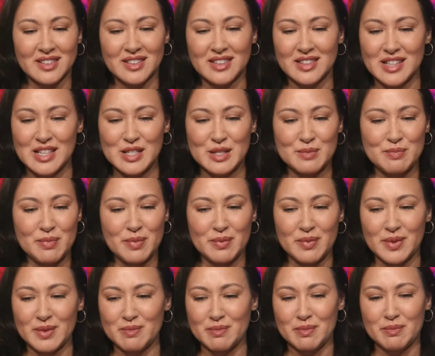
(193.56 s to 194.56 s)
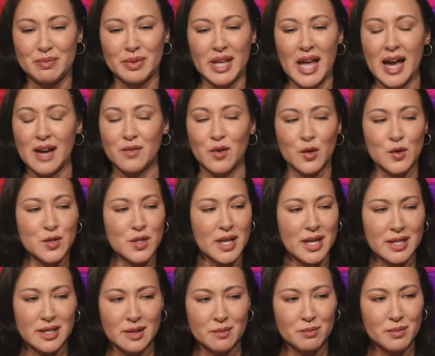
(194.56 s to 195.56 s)
These black voters are
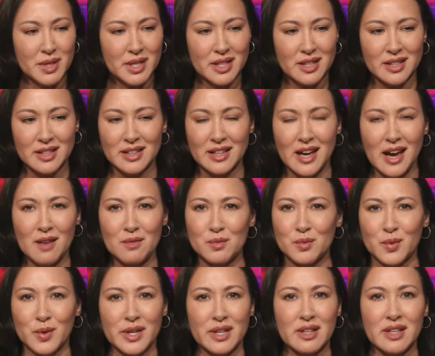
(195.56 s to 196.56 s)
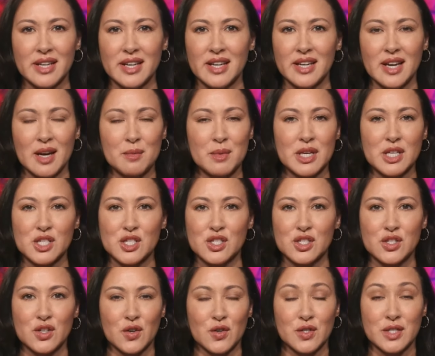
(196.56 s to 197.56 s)
like, but not really. I mean,
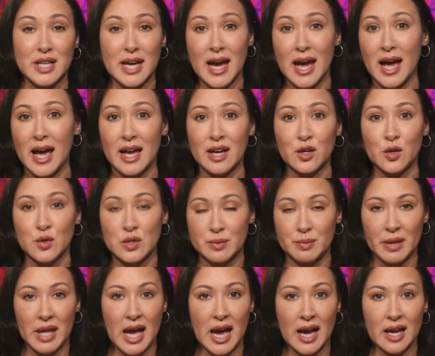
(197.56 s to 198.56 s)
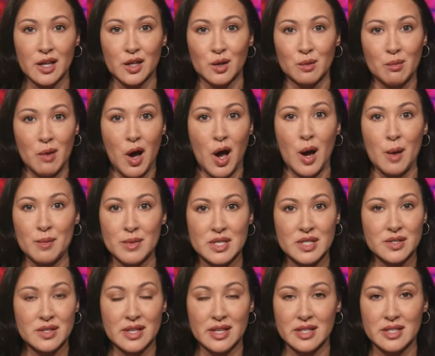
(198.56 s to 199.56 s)
her dad, who's black, and her mom
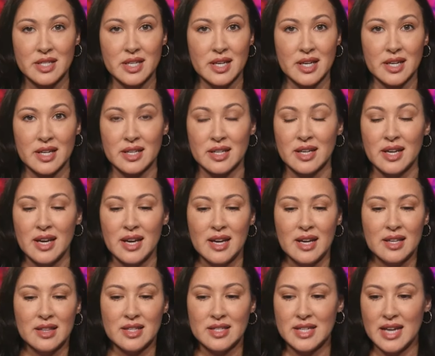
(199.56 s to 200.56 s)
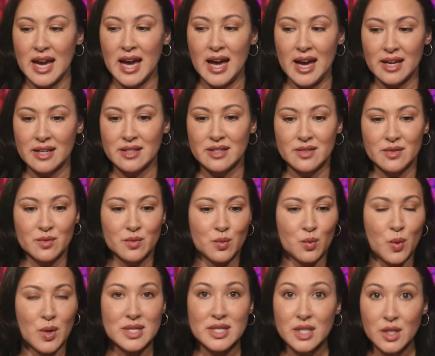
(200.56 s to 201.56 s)
is Indian. The dad
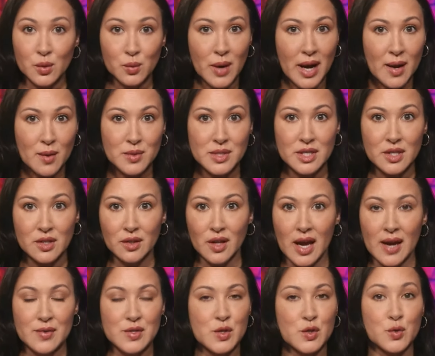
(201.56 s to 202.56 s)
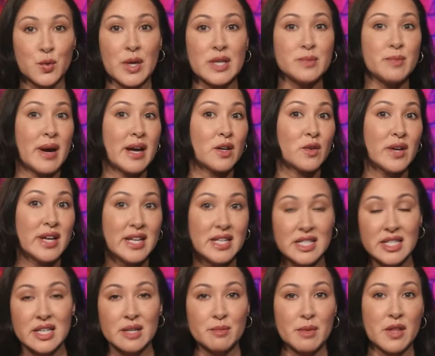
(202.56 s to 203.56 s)
wasn't around in her life. She's raised by her
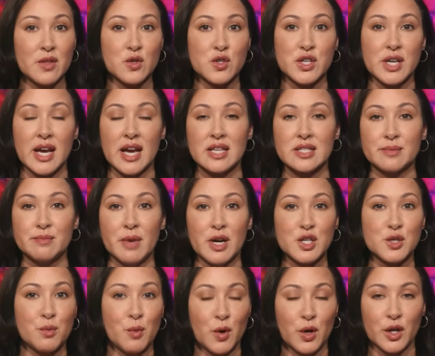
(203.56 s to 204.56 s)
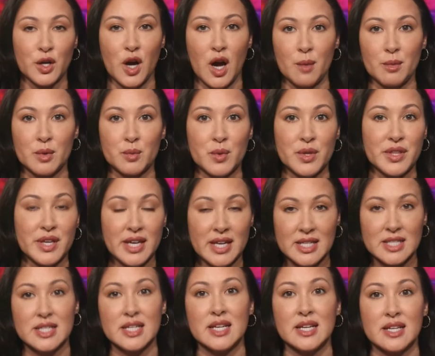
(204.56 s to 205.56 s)
Indian mother. She has much more in common with
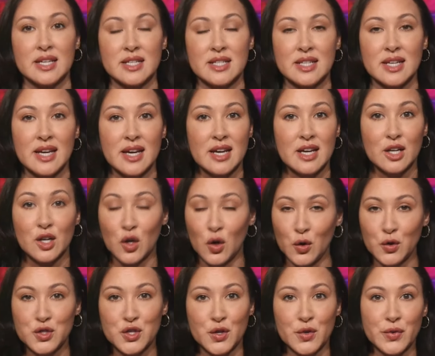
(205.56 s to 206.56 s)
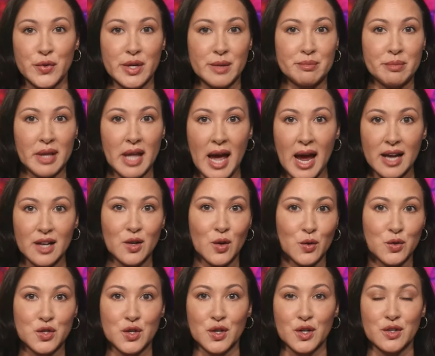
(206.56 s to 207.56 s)
Indian culture than black
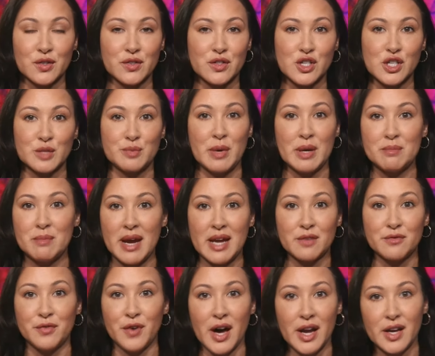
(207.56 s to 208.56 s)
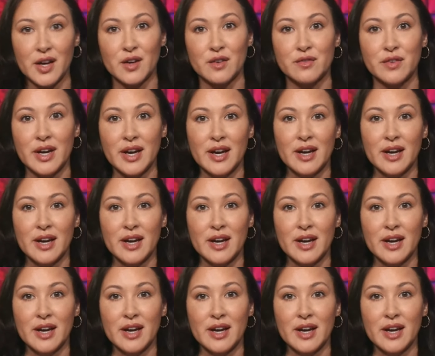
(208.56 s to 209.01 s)
culture. She's been made fun of